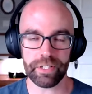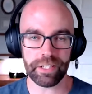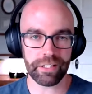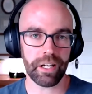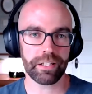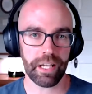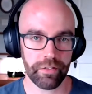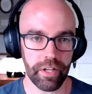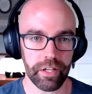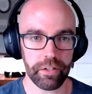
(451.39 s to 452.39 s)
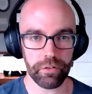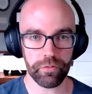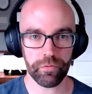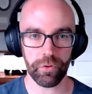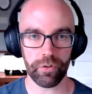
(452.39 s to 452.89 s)
in context
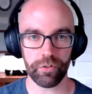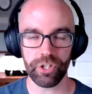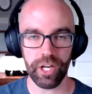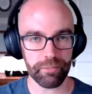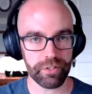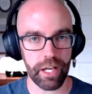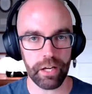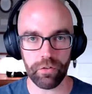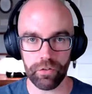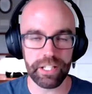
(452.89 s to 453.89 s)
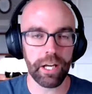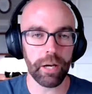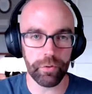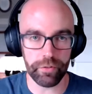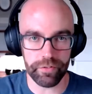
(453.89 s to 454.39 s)
editors for Jamstack or
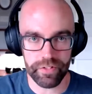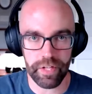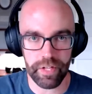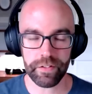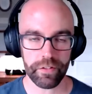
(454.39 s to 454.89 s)
decoupled sites,